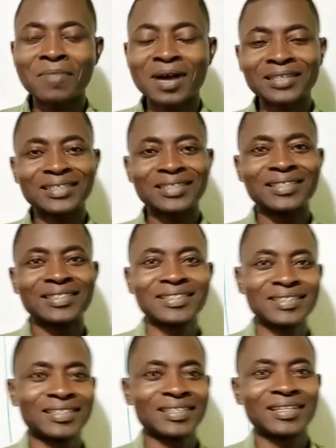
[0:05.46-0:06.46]
Maths.
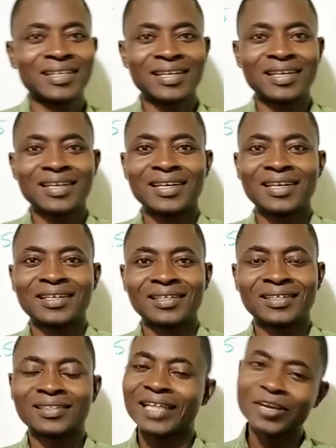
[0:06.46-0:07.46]

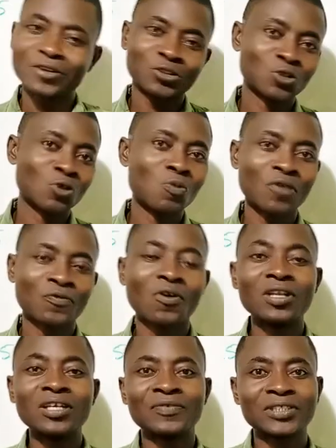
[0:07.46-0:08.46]
Thank you so much for
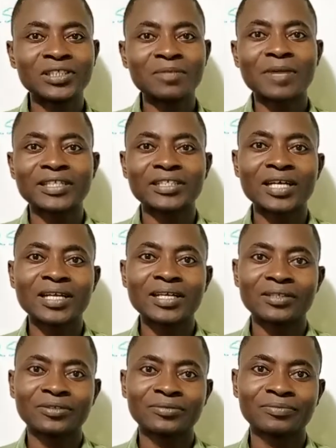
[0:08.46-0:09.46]
always visiting my
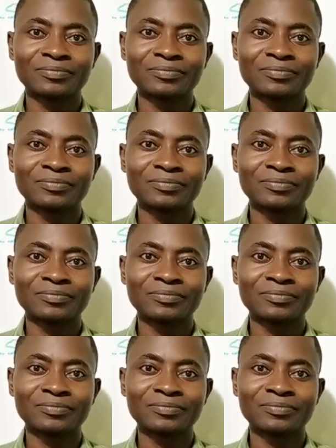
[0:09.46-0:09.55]
channel.